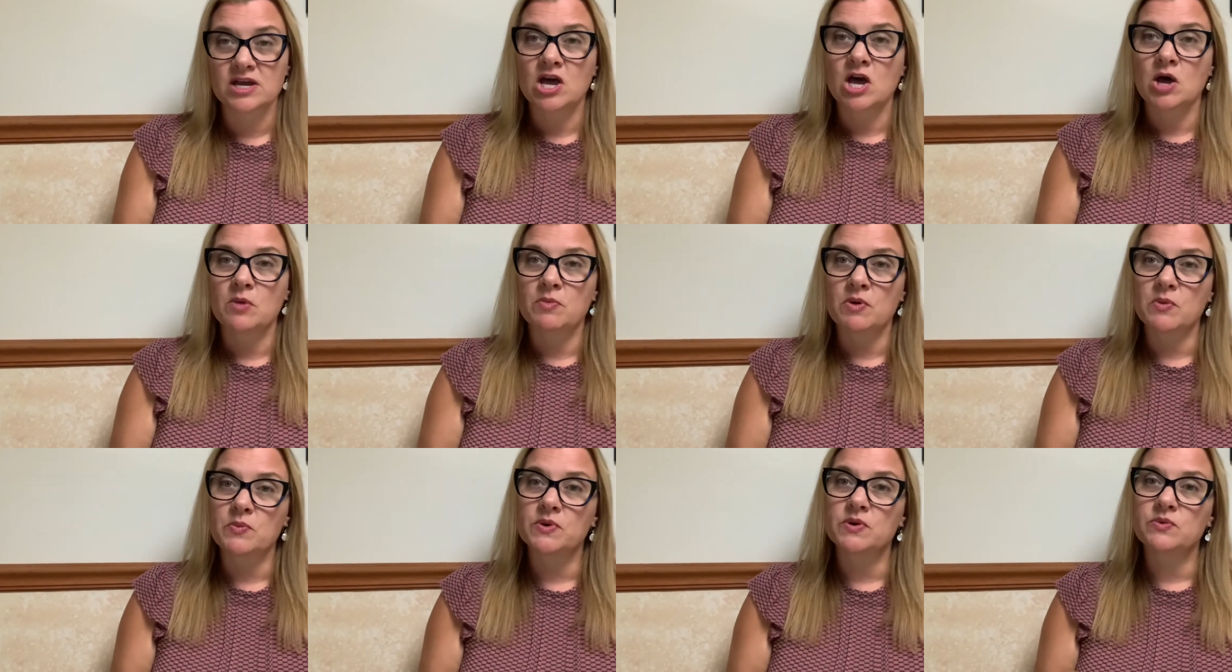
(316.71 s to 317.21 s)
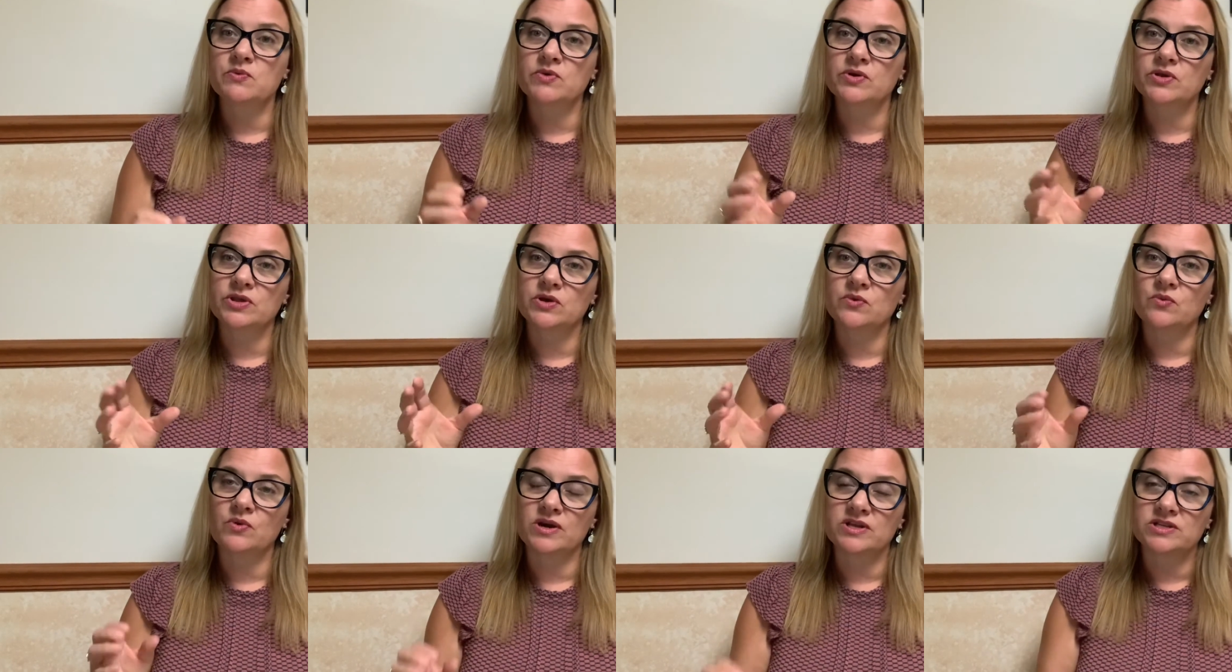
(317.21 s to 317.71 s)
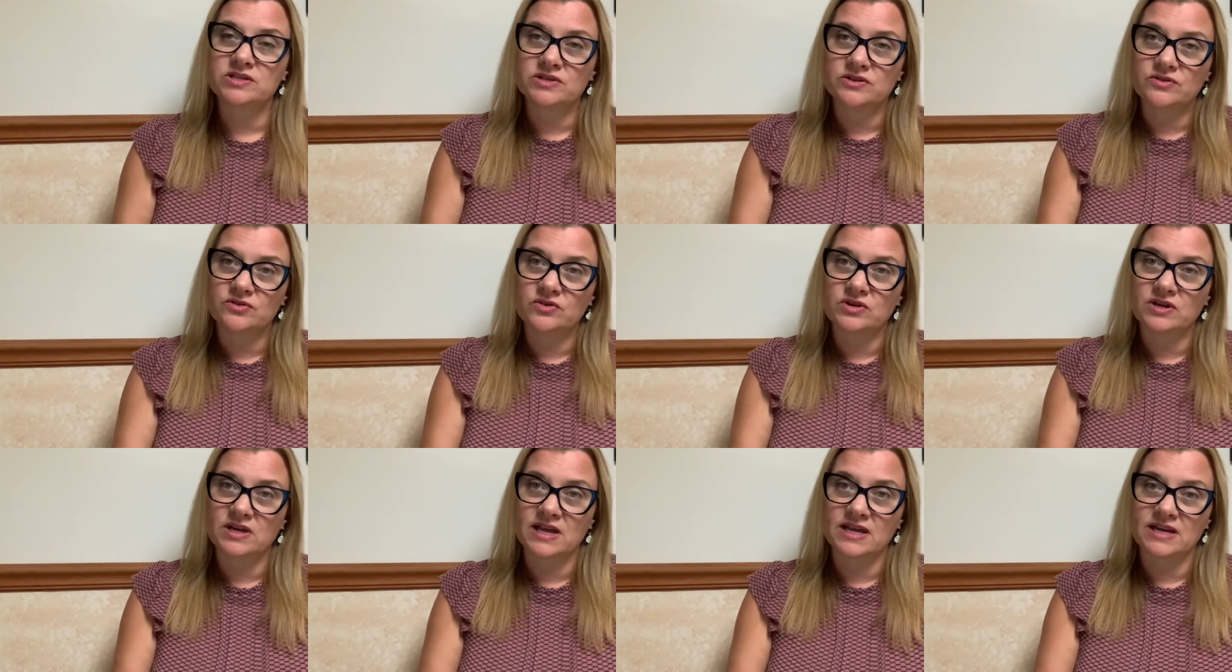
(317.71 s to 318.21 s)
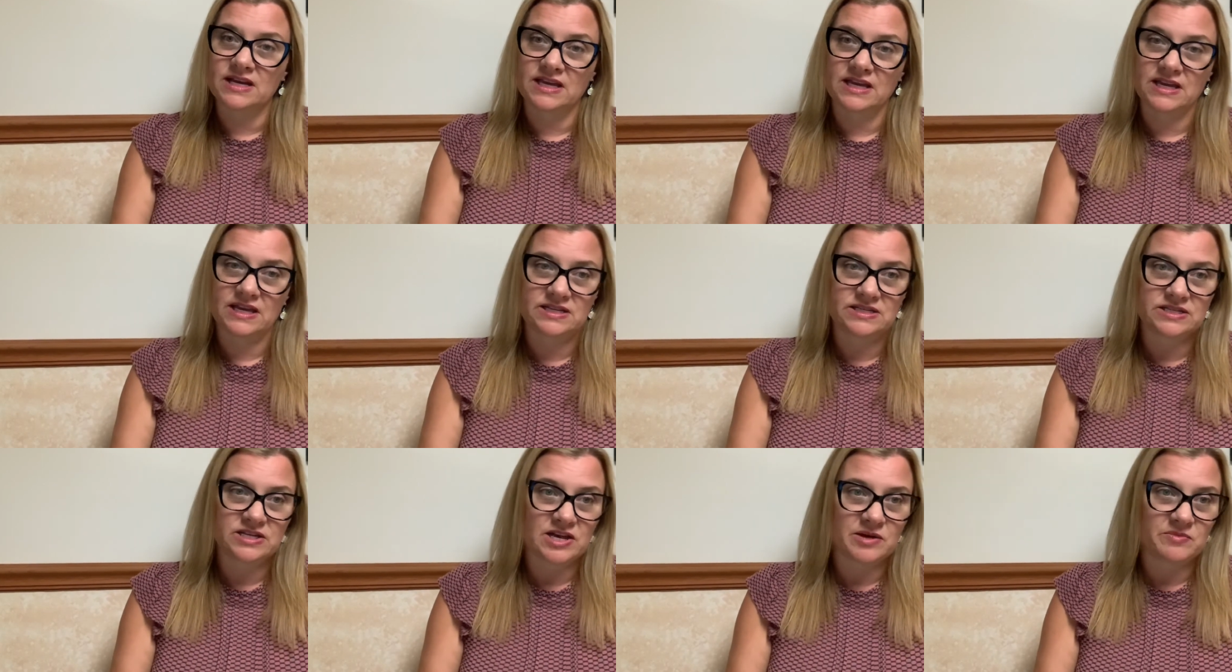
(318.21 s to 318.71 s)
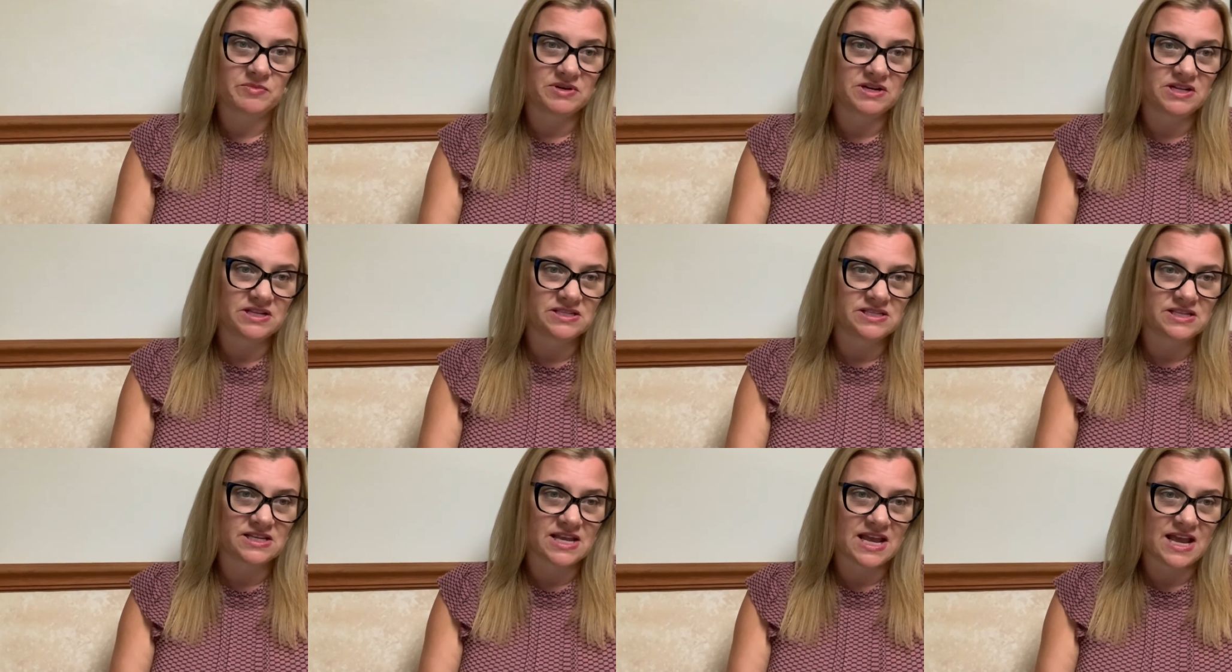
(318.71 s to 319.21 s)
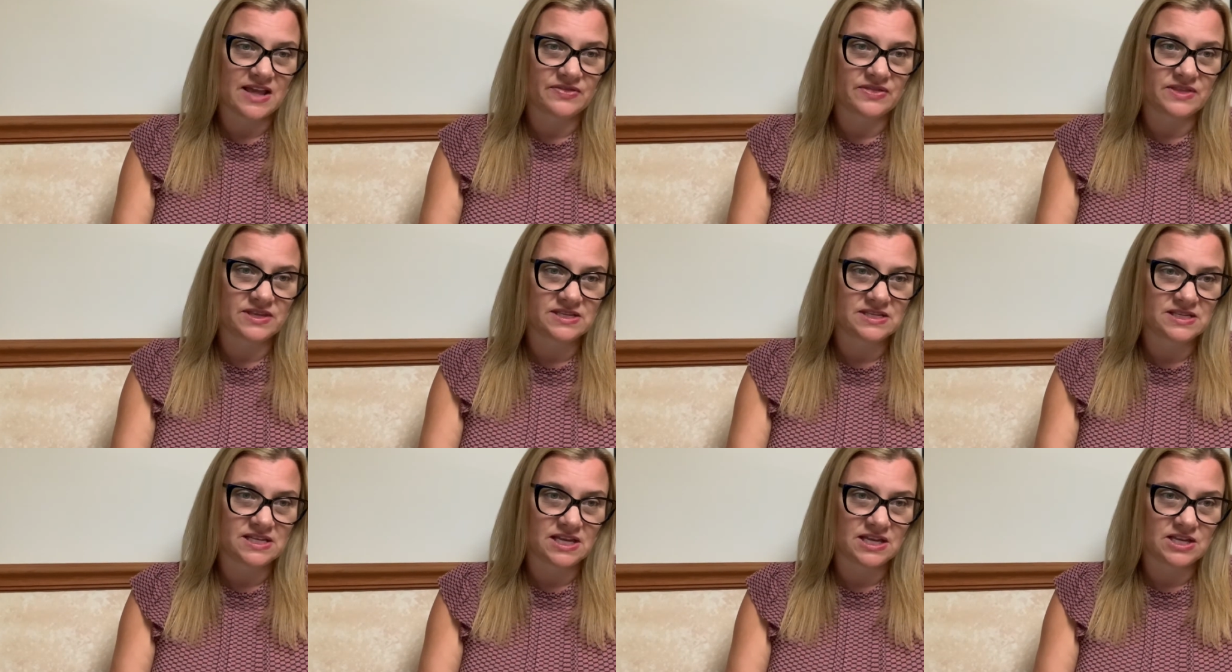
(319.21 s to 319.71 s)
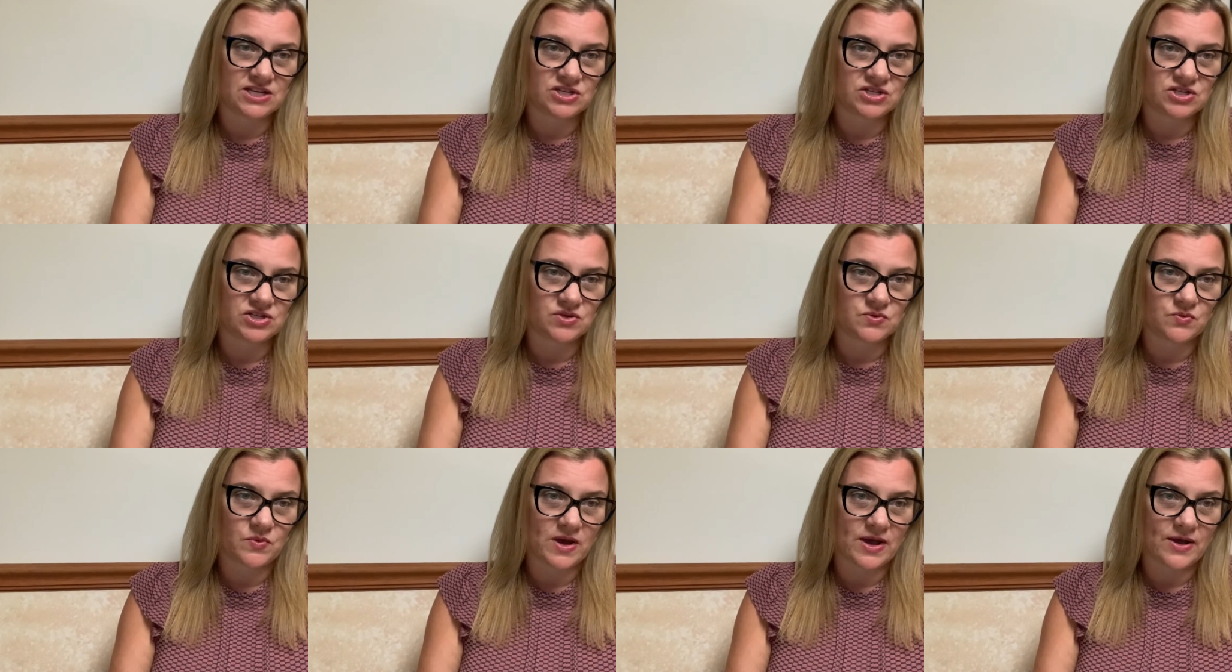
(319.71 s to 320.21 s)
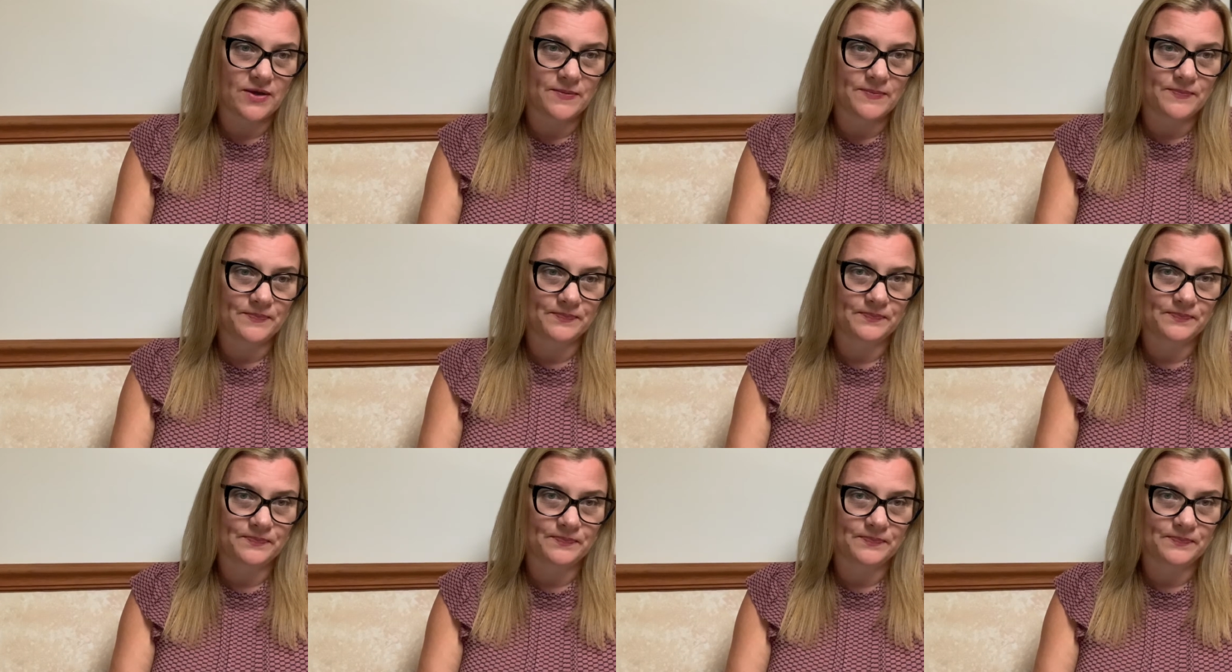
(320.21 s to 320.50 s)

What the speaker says: But we really want to look at hand dominance at this age as well.